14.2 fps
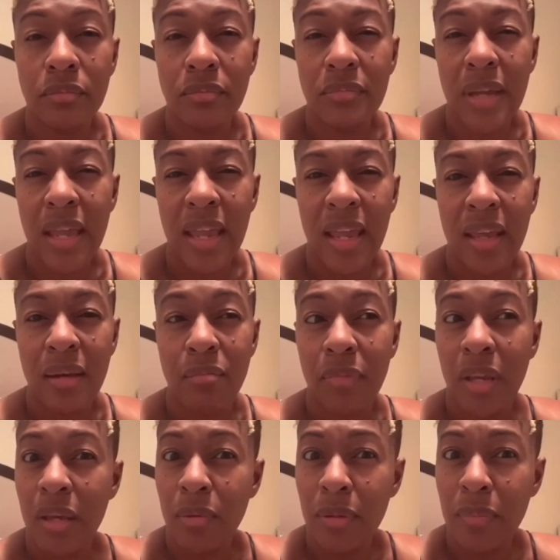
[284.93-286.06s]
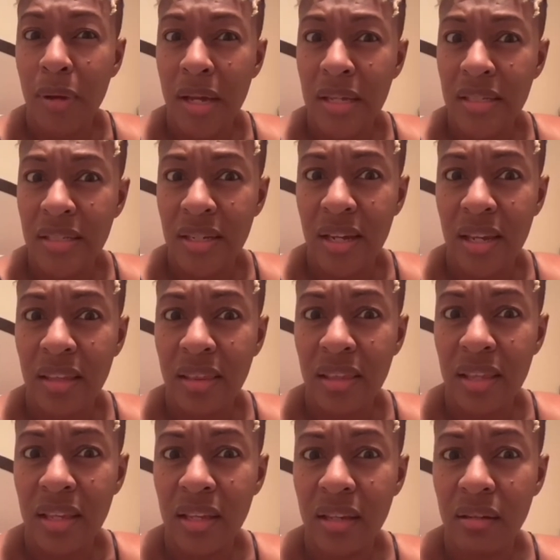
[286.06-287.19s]
maybe pasta, I
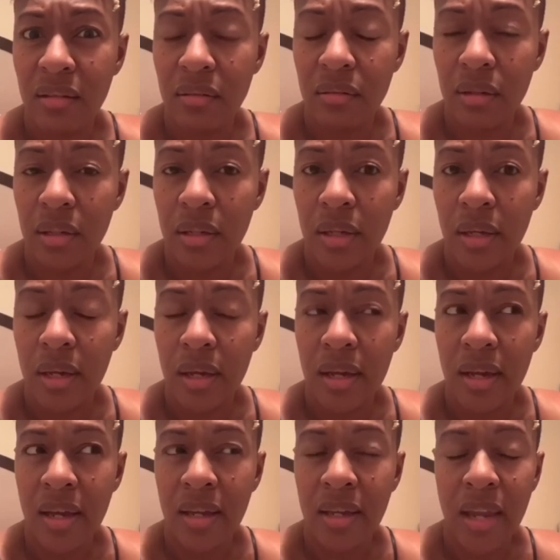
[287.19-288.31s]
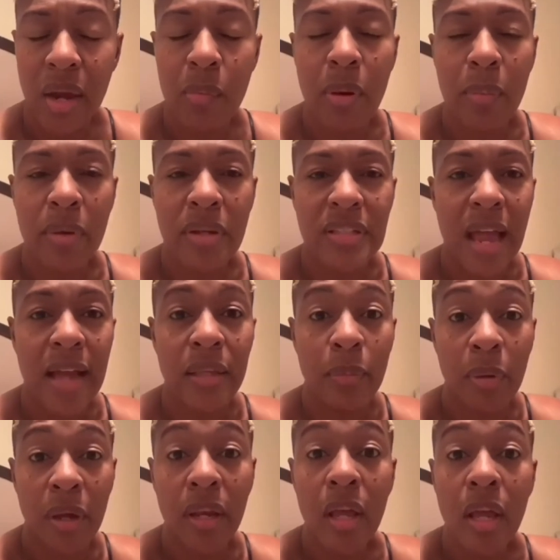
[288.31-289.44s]
think. I can't remember exactly,
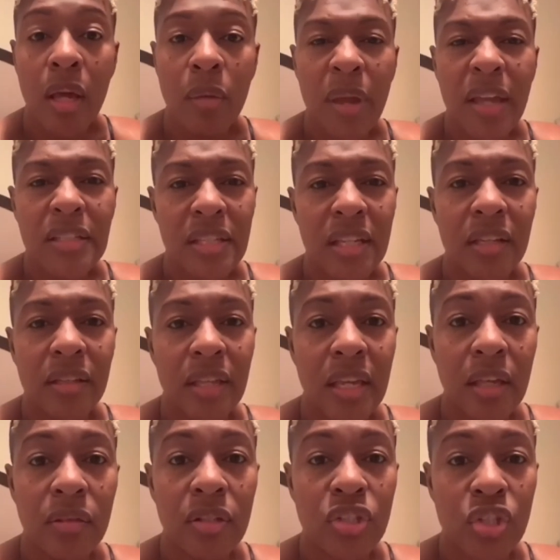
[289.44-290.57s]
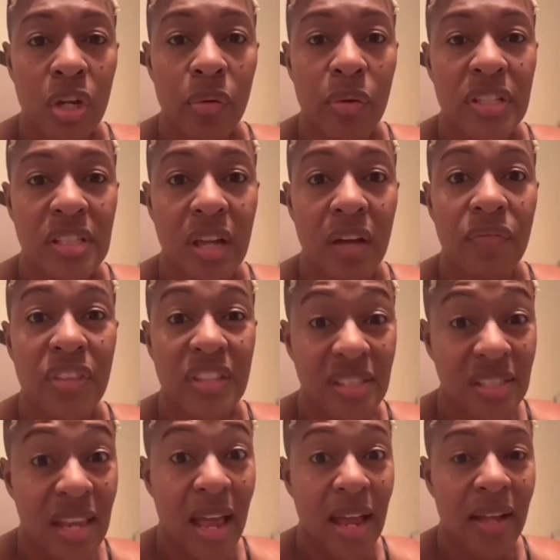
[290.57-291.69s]
but basically the sugary stuff, the
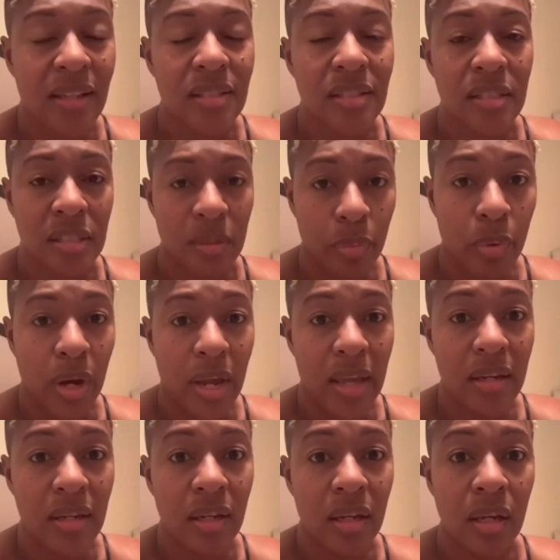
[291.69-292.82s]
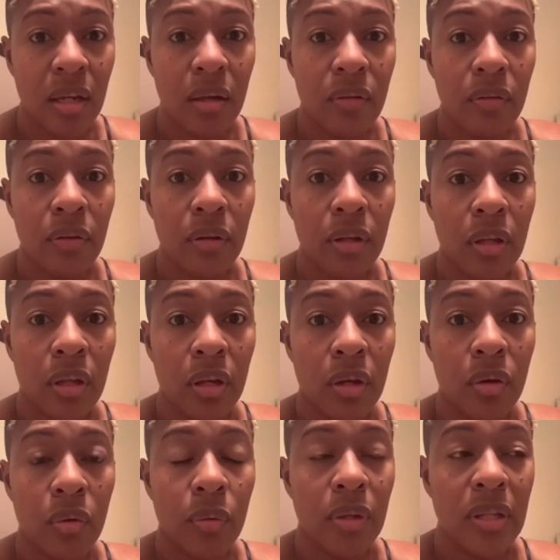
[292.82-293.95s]
snacks, the bread,
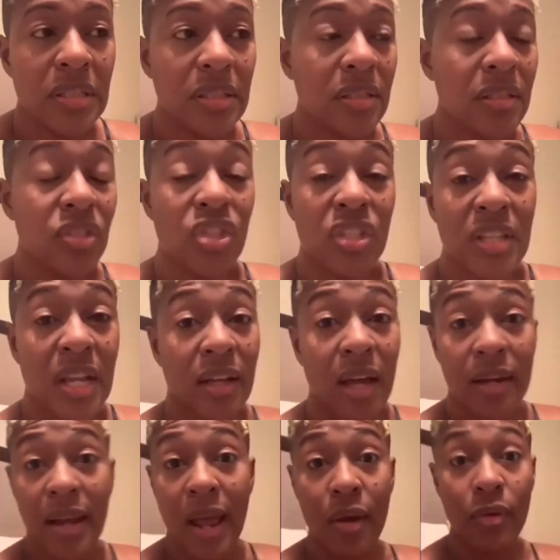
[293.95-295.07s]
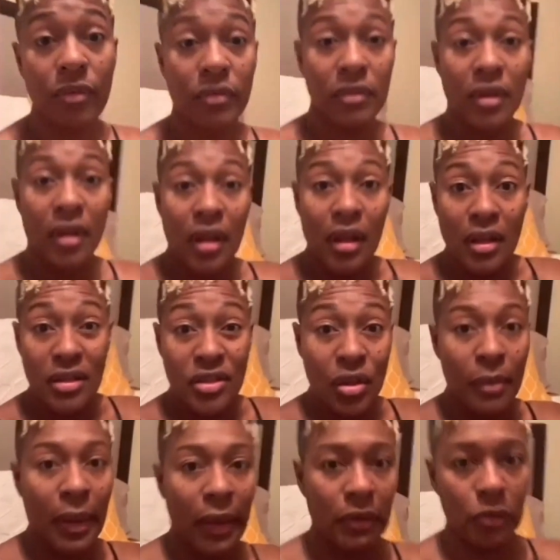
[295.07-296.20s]
she said, cut it out. And so I'm
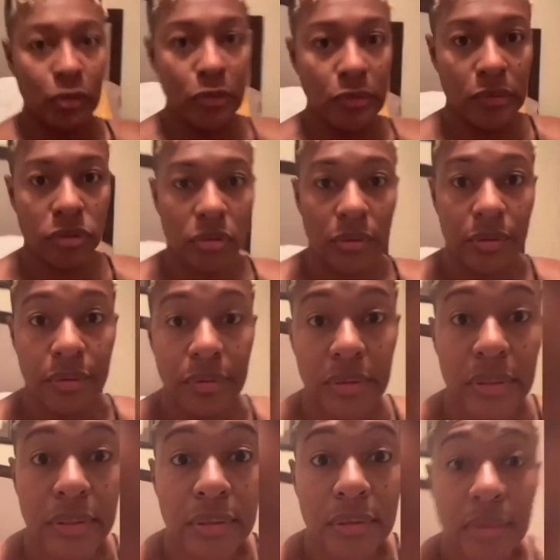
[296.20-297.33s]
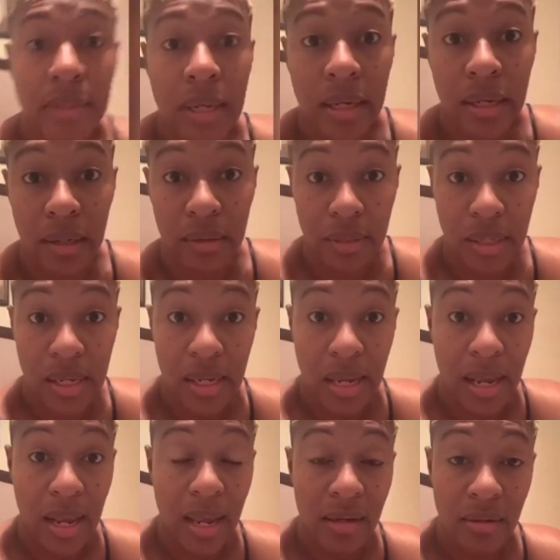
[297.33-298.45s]
like, ooh, Lord, like,
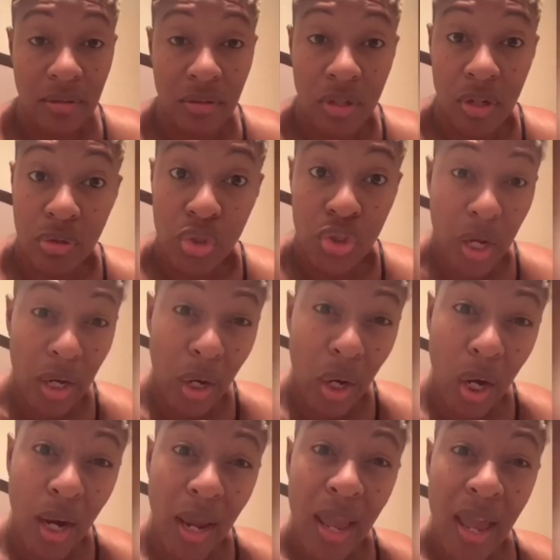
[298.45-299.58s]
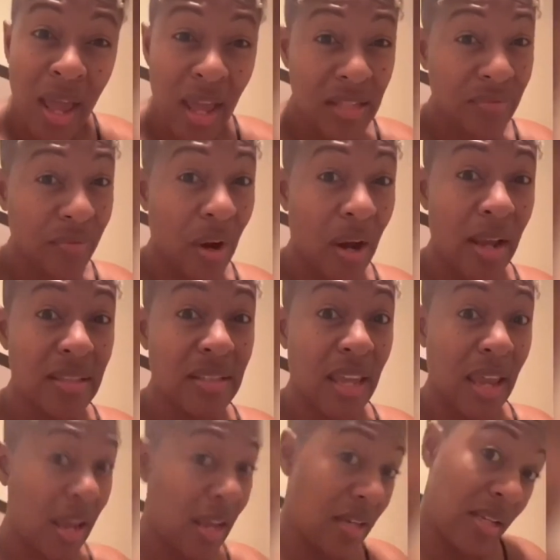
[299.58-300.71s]
sugar as far as
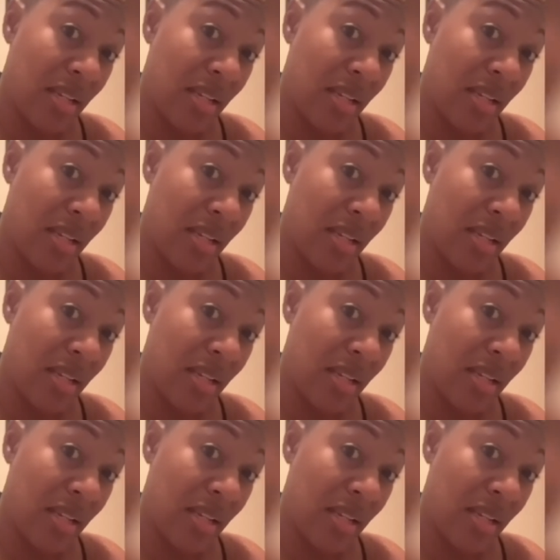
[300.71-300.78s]
candy and